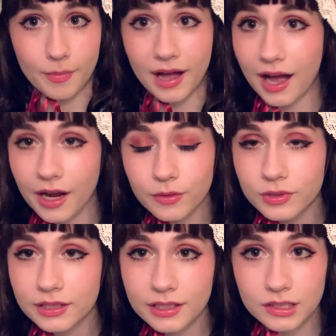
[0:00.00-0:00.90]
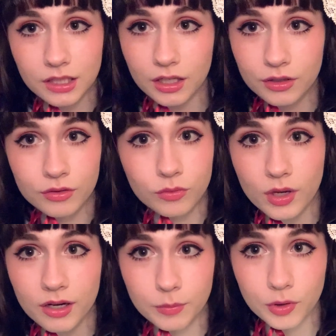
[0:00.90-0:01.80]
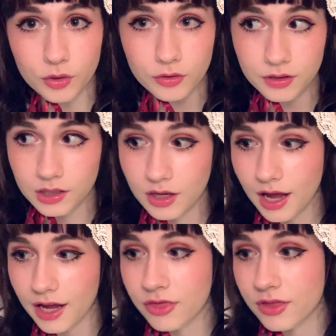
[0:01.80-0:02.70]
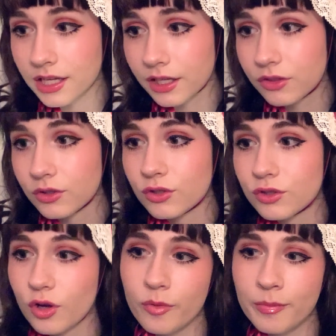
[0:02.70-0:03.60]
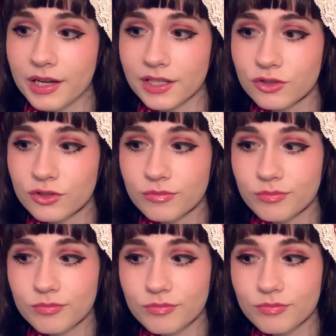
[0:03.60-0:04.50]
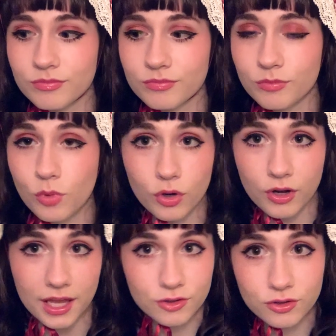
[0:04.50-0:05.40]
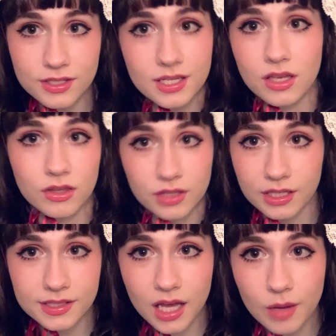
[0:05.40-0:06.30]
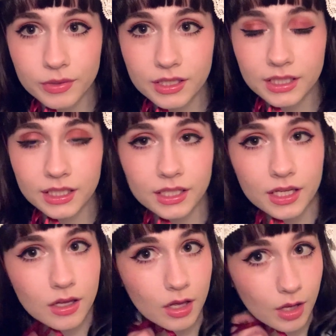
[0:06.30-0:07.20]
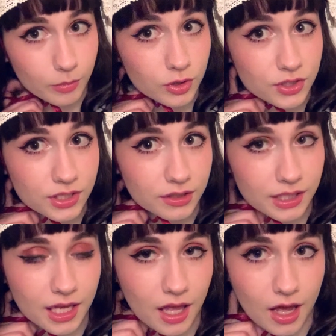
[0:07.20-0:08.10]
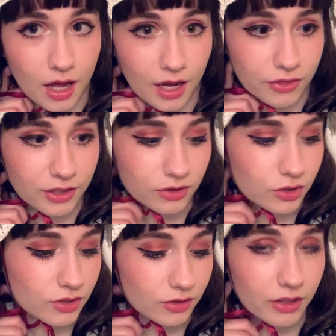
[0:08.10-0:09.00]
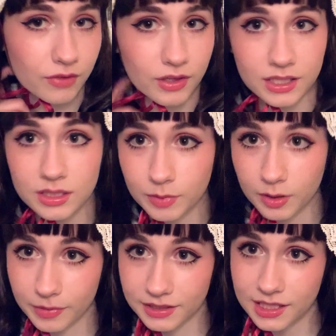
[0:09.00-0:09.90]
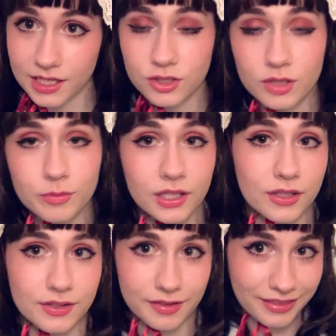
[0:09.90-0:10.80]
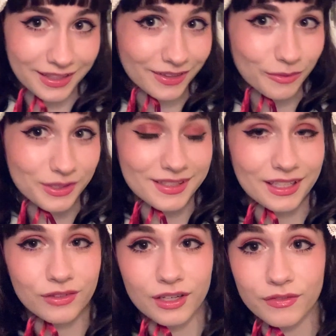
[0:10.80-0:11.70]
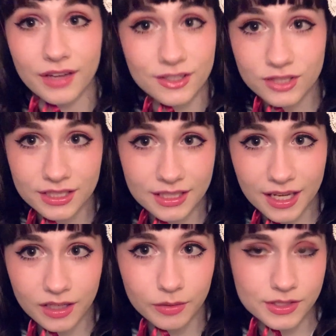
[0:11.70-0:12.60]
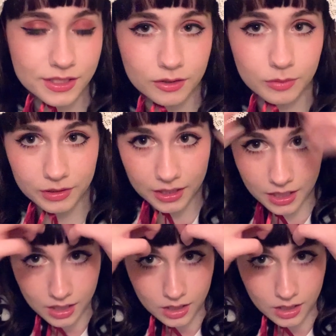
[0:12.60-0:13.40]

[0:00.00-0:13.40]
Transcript: I really love wearing Proto Lolita. I think there's so much more interesting things happening in it. Personally, I think there's a lot of experimentation because Lolita wasn't even a fashion yet considerably,